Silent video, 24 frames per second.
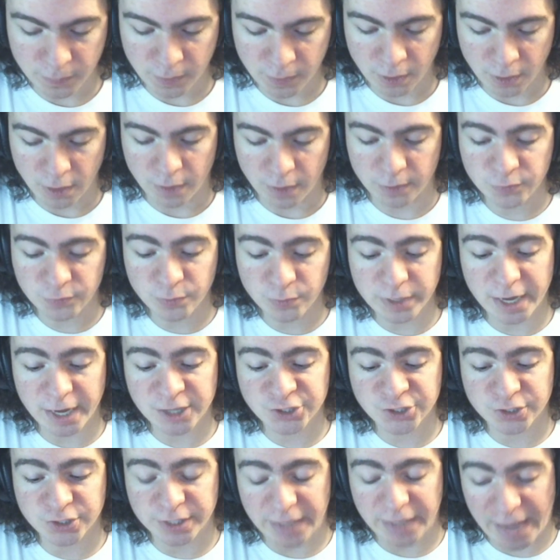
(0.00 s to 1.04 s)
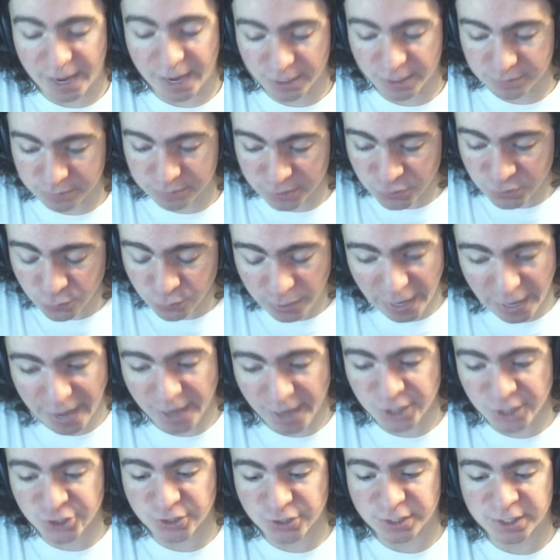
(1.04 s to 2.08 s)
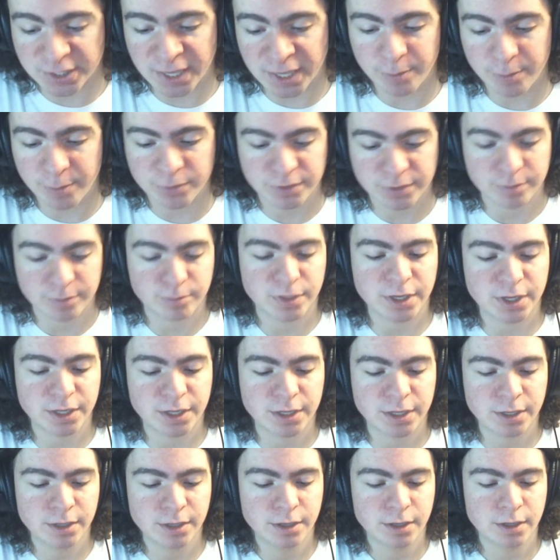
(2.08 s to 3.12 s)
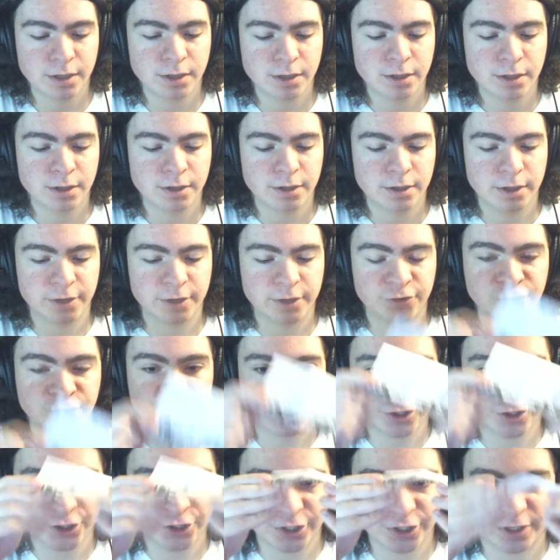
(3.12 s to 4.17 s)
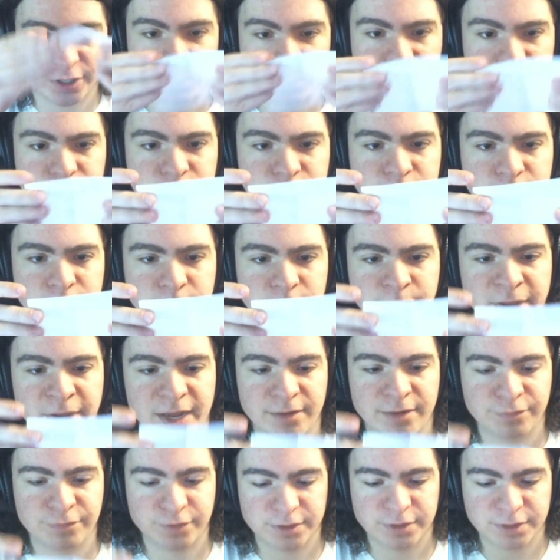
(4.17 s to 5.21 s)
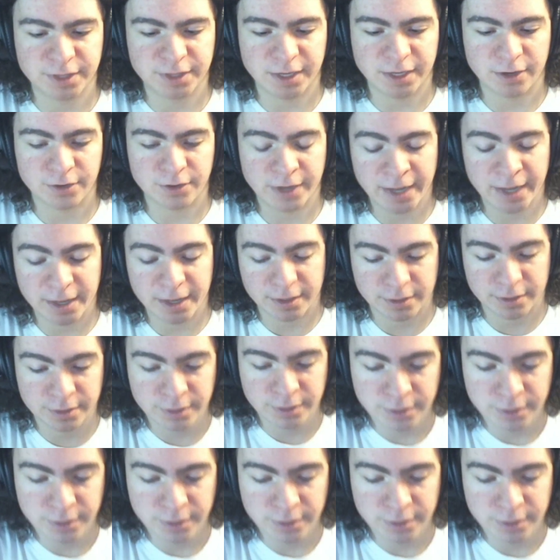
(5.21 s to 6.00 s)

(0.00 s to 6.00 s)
This one actually came with a mini instruction pamphlet thing on how to